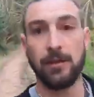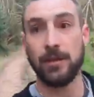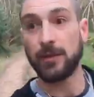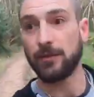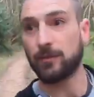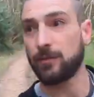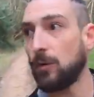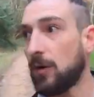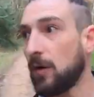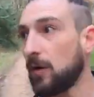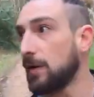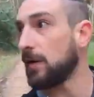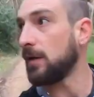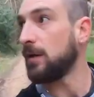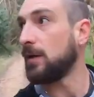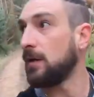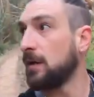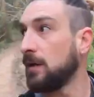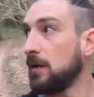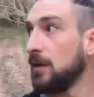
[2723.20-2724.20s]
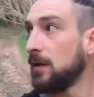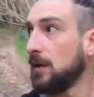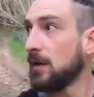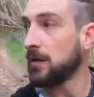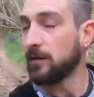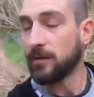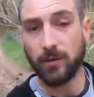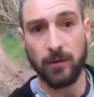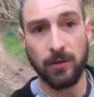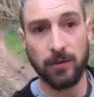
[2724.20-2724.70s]
that's why.
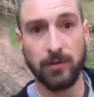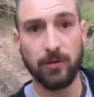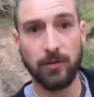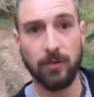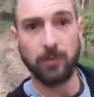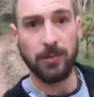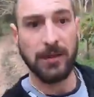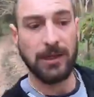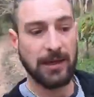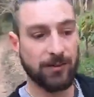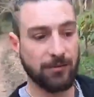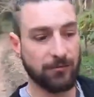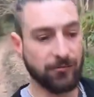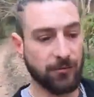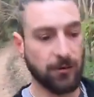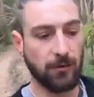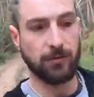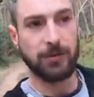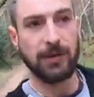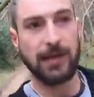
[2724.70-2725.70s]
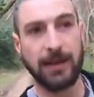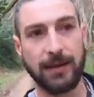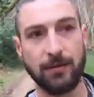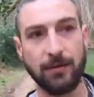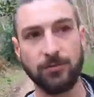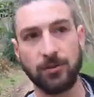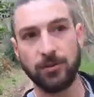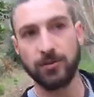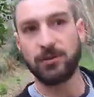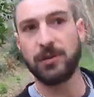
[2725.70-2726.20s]
So I'll do my outro
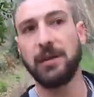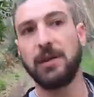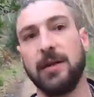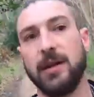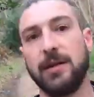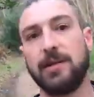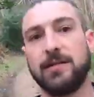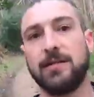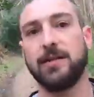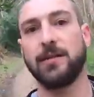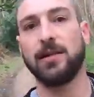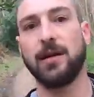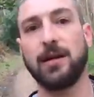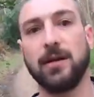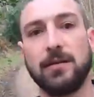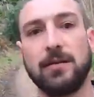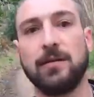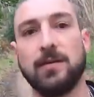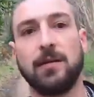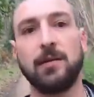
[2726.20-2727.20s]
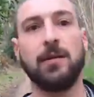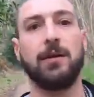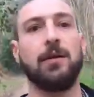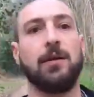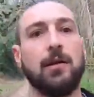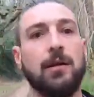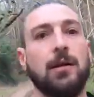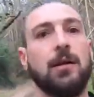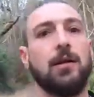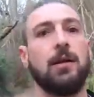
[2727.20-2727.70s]
now, just in case it does.
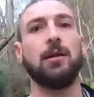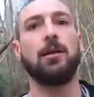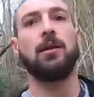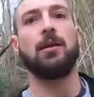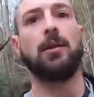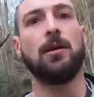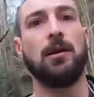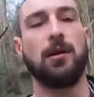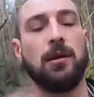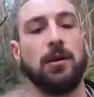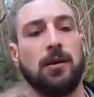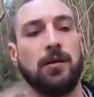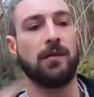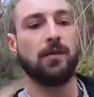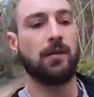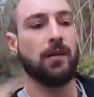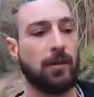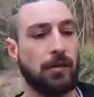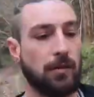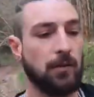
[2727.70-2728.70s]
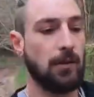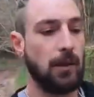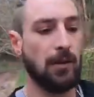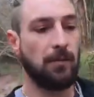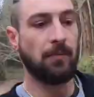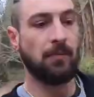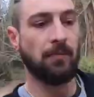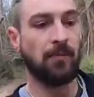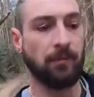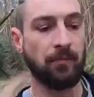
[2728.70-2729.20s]
So
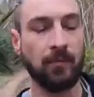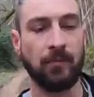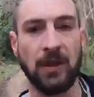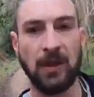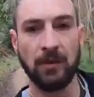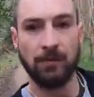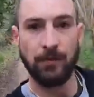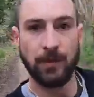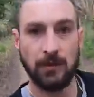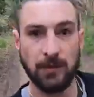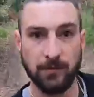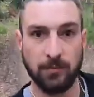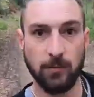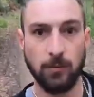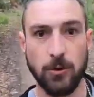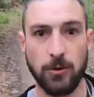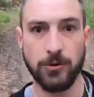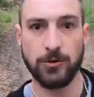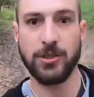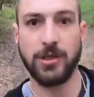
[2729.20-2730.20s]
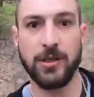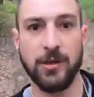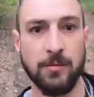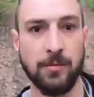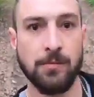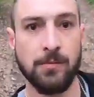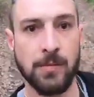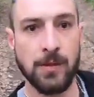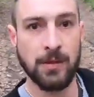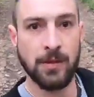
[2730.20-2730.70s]
um, thanks for watching.
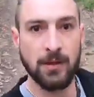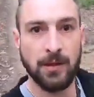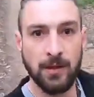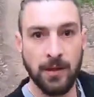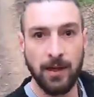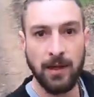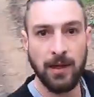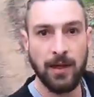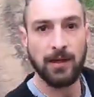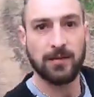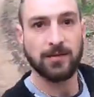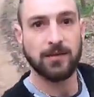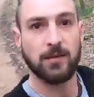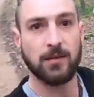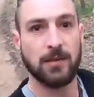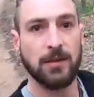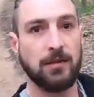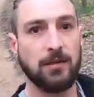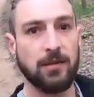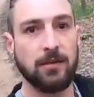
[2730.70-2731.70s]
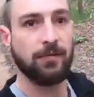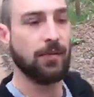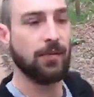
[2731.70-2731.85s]
That's our little